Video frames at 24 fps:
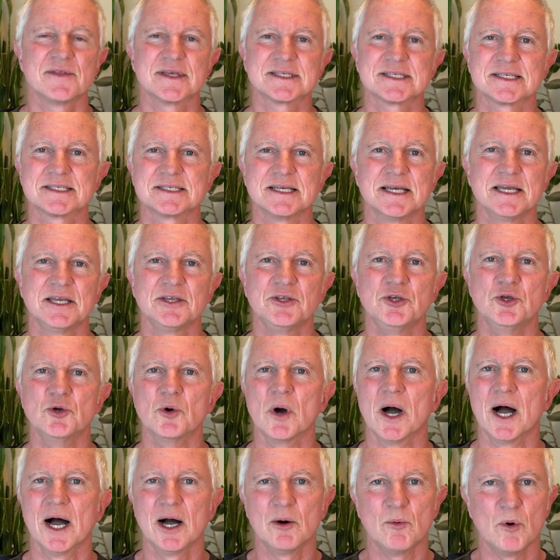There's a saying, you
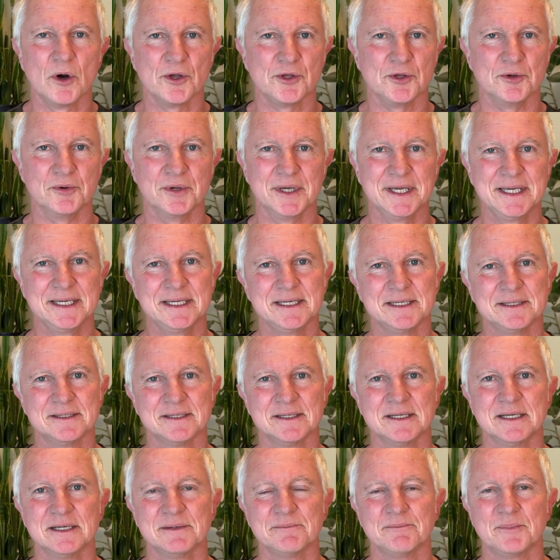are what you eat,
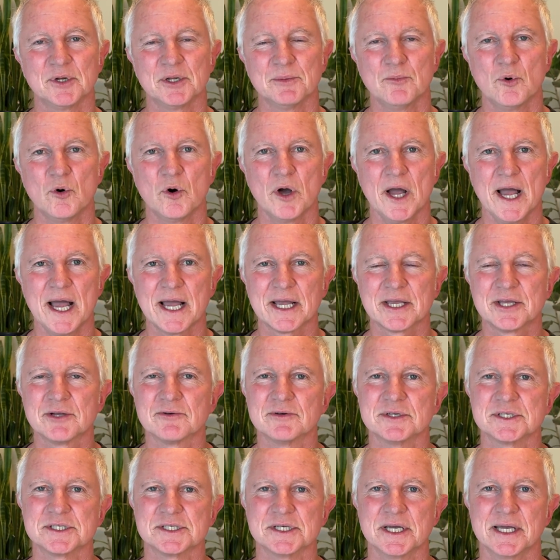but a more
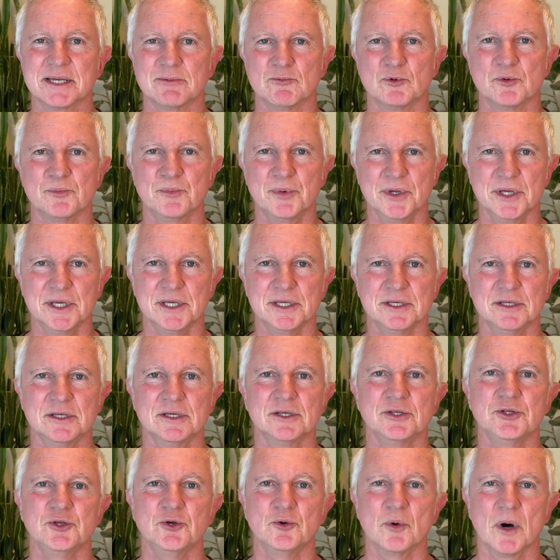accurate saying would be,
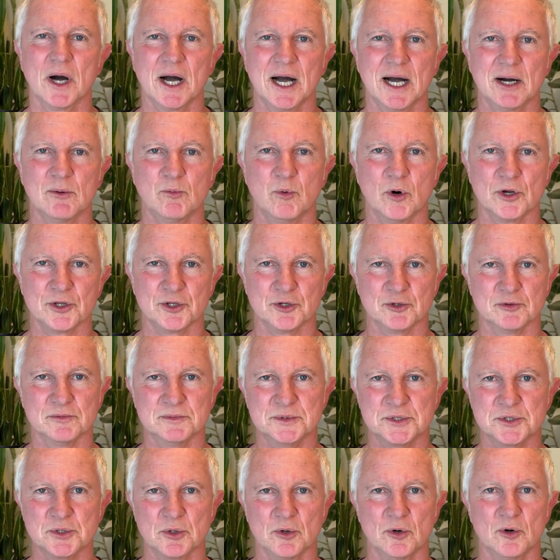you are what you
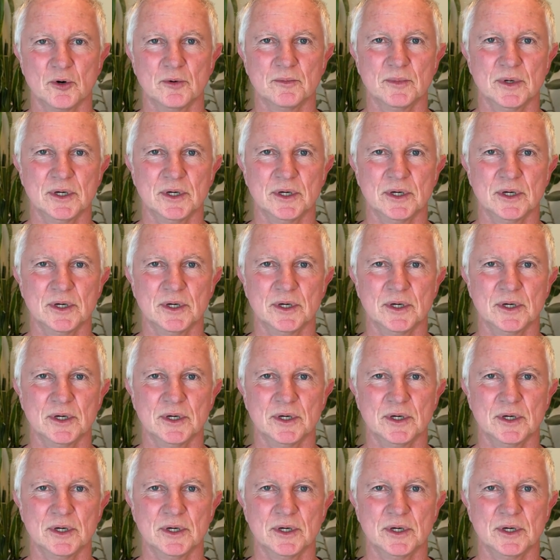absorb.